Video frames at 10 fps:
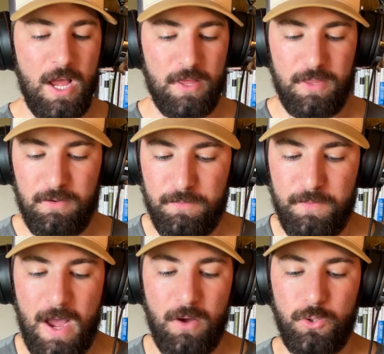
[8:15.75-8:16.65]

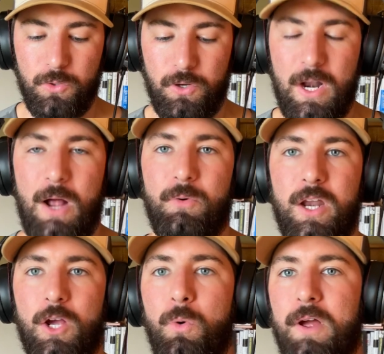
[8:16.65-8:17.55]
they're not
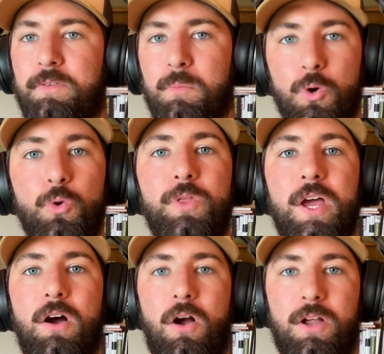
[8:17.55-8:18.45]
running away from who they
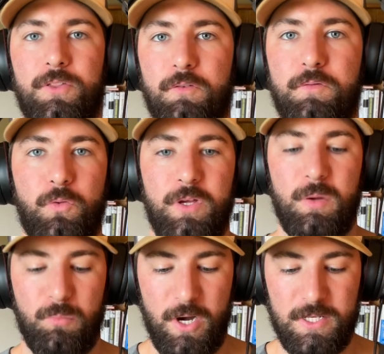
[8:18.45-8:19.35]
are and they're fully
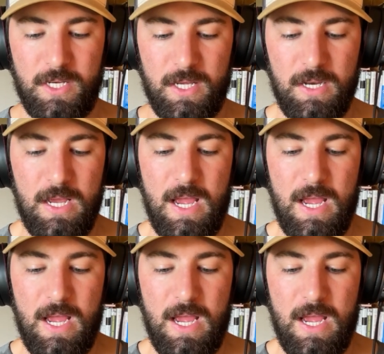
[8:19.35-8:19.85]
embracing it.